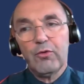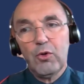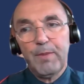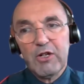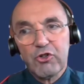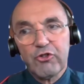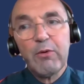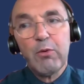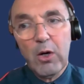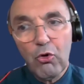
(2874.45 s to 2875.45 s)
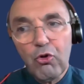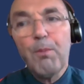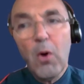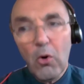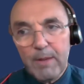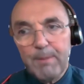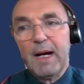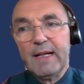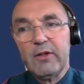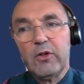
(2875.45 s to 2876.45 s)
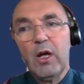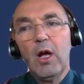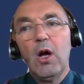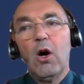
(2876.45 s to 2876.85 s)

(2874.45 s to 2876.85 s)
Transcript: of new patients, they were also more impacted